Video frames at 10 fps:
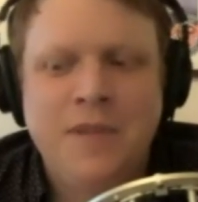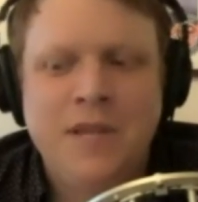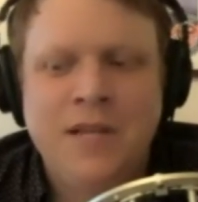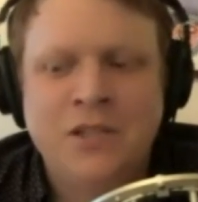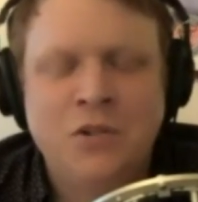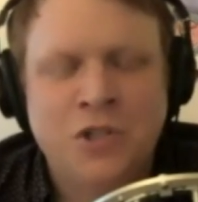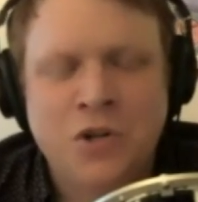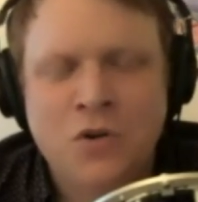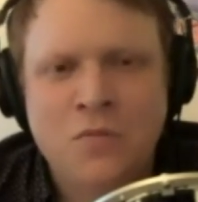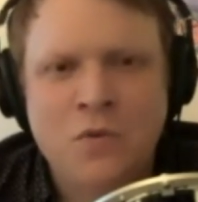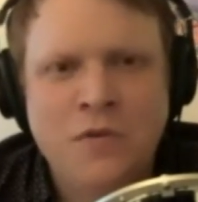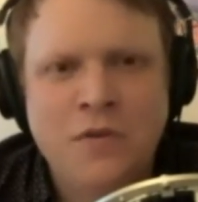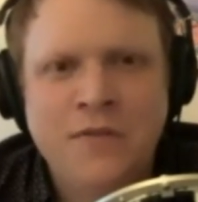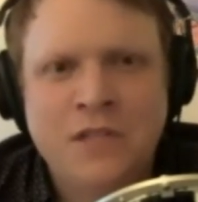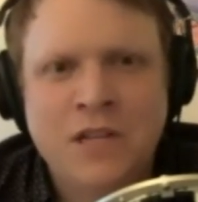Is there a show or a movie
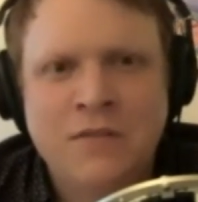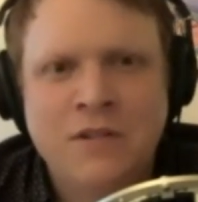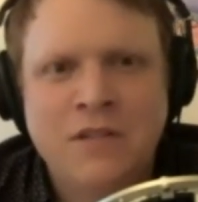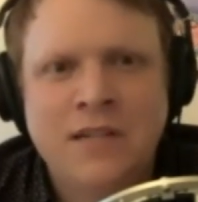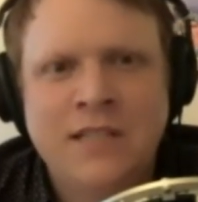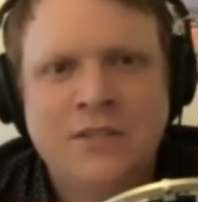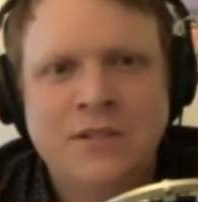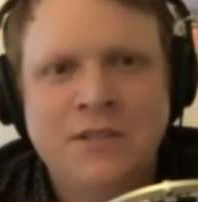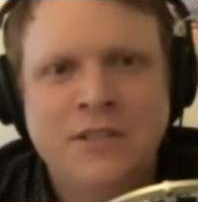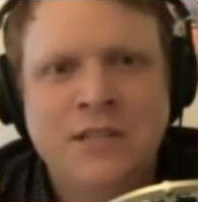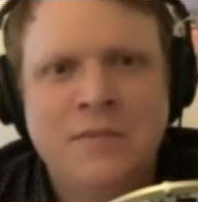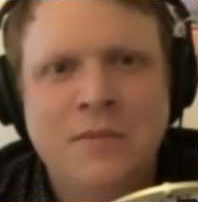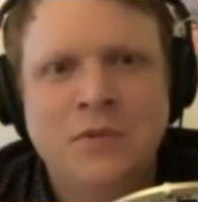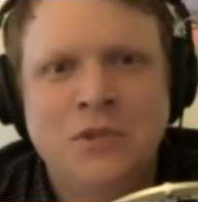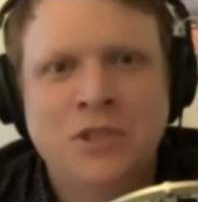you've discovered in the last 2 years that
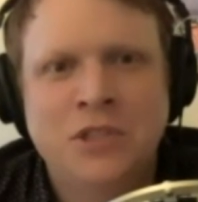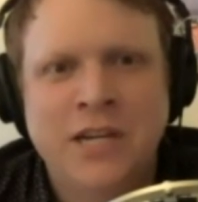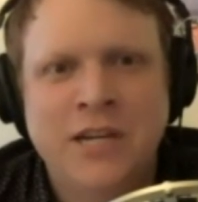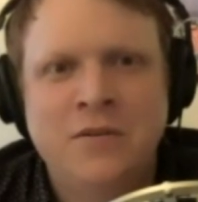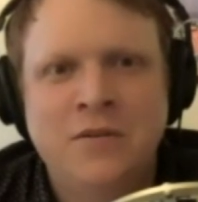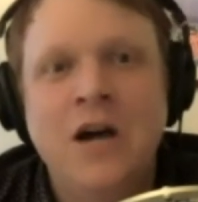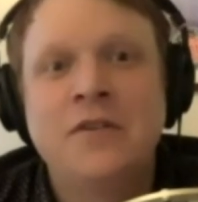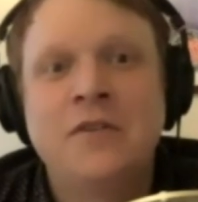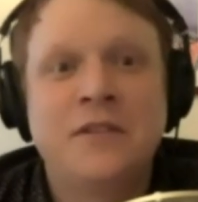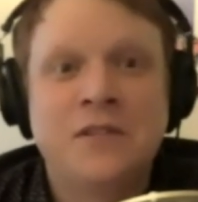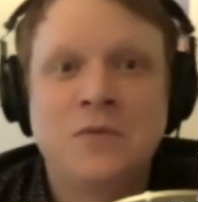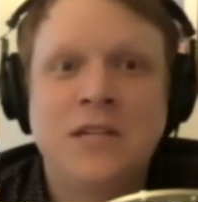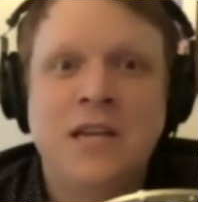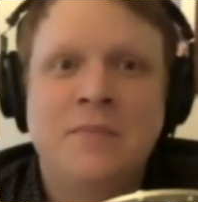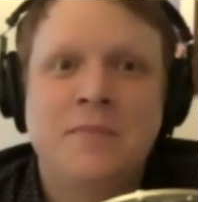people should check out other than Squid
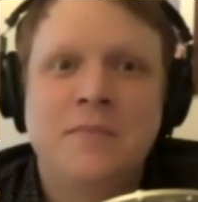Game?